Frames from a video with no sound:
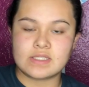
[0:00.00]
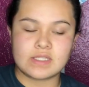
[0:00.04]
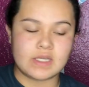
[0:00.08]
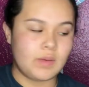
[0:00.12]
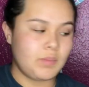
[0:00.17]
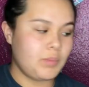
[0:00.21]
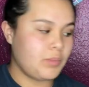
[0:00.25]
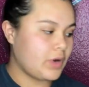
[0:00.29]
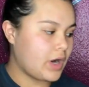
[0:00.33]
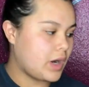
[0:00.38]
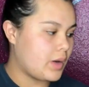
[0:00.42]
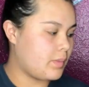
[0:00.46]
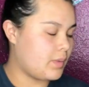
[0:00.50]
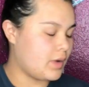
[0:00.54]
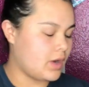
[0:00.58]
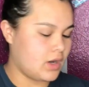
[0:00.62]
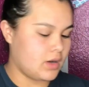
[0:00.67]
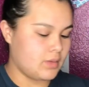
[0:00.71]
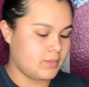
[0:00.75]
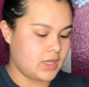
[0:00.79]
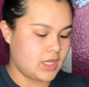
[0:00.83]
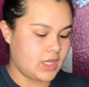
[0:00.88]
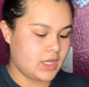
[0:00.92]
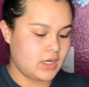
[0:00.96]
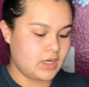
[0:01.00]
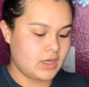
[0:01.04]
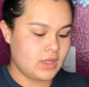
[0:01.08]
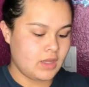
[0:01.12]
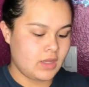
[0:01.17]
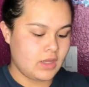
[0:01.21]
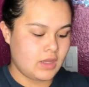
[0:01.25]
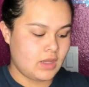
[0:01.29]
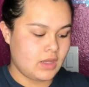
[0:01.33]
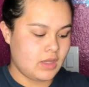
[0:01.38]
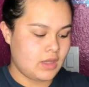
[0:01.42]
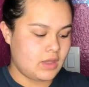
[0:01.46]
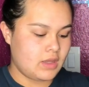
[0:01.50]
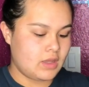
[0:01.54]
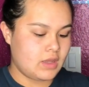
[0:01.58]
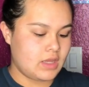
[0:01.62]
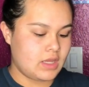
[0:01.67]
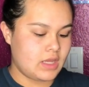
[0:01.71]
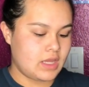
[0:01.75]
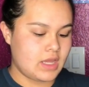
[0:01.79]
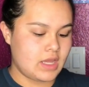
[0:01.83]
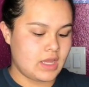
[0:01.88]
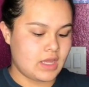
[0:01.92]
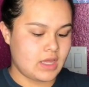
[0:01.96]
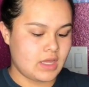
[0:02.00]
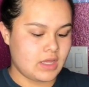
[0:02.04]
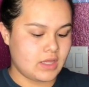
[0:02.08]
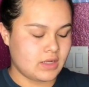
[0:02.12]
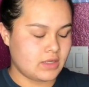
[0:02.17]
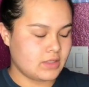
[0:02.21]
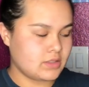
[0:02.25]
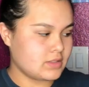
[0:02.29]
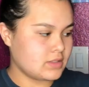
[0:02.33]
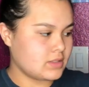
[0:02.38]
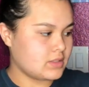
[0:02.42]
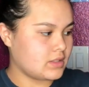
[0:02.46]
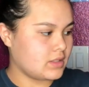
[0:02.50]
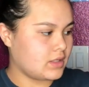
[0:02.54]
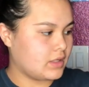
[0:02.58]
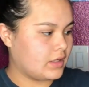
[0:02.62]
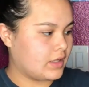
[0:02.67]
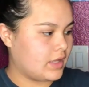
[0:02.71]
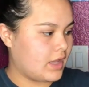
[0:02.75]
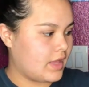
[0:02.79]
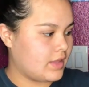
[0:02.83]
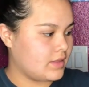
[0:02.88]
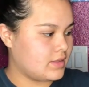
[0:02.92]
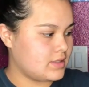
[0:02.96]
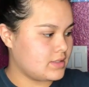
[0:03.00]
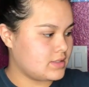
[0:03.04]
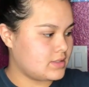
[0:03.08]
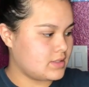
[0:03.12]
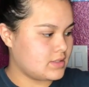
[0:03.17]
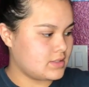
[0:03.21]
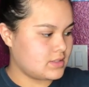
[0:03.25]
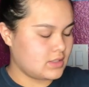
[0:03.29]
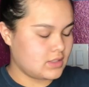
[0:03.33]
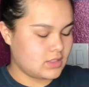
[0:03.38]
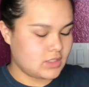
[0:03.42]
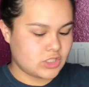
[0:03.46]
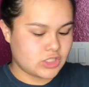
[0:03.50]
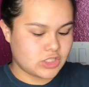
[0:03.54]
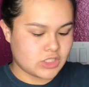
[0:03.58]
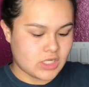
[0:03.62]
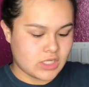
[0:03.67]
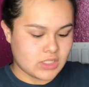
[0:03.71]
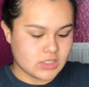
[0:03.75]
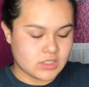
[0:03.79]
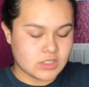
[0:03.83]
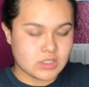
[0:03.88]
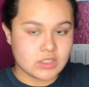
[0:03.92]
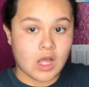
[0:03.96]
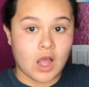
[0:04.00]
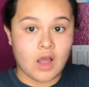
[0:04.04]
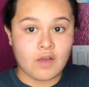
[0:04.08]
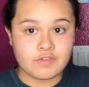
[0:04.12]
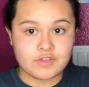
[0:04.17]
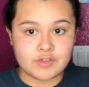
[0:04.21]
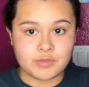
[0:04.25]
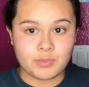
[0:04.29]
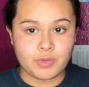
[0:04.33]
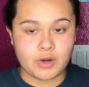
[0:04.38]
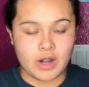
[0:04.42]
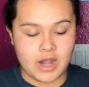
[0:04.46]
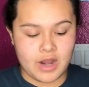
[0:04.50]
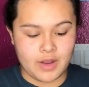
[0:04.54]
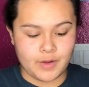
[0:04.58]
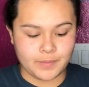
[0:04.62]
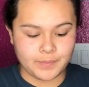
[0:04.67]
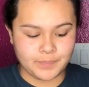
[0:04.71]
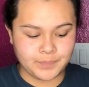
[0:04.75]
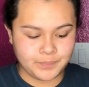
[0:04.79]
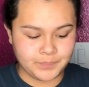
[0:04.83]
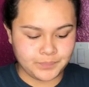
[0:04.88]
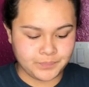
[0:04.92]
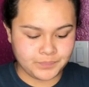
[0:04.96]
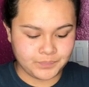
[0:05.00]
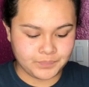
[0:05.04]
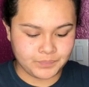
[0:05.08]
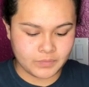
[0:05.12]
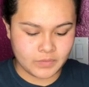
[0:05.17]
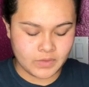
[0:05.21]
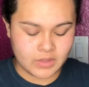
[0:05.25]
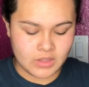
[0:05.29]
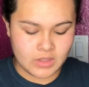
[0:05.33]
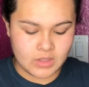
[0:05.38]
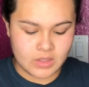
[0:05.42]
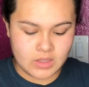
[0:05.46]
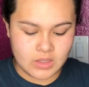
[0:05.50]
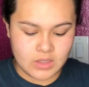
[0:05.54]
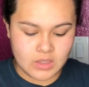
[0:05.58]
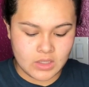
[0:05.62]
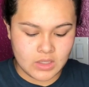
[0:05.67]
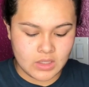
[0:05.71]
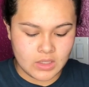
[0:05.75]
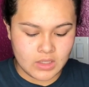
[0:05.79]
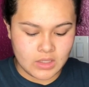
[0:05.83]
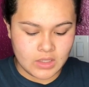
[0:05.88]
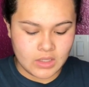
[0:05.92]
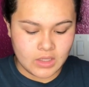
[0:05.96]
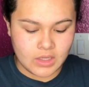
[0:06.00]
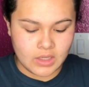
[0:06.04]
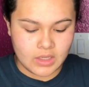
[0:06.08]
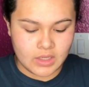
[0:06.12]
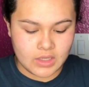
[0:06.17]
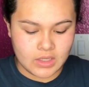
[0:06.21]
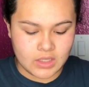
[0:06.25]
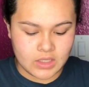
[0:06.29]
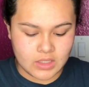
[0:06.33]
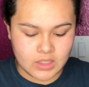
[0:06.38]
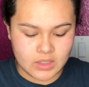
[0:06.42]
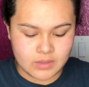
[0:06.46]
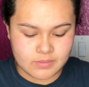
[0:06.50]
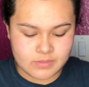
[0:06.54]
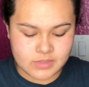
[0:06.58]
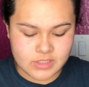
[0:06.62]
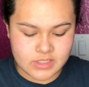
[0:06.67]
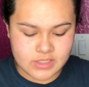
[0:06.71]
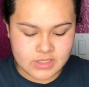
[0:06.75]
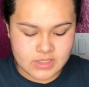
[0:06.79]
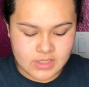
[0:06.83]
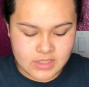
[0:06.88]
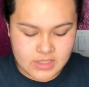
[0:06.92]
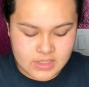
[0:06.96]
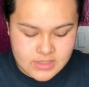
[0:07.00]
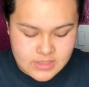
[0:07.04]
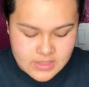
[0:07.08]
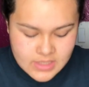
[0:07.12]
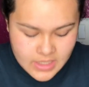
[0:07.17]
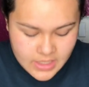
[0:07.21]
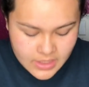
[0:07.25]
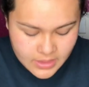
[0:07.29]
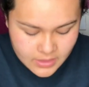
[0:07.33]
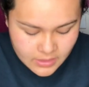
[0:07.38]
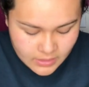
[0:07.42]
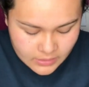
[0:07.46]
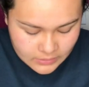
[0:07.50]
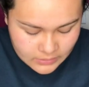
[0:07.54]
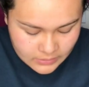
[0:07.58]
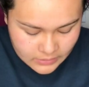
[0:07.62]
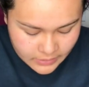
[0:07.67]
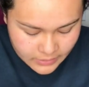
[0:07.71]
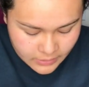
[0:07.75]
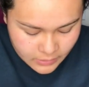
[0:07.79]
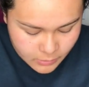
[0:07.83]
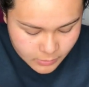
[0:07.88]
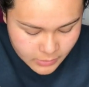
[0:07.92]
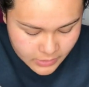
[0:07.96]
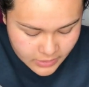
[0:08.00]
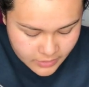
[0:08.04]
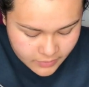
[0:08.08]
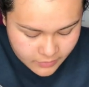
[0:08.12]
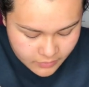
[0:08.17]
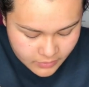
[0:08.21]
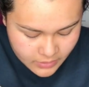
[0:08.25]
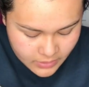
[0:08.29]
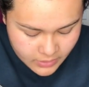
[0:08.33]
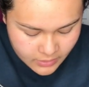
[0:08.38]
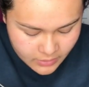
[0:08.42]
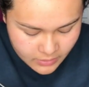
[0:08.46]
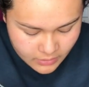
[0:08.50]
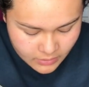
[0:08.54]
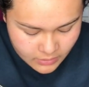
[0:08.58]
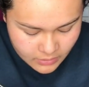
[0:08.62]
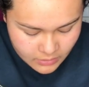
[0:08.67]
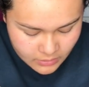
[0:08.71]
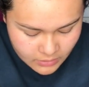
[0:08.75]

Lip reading: Dip Brow Pomade. And again, this is in the shade Soft Brown. And I'm just gonna take a little bit of it.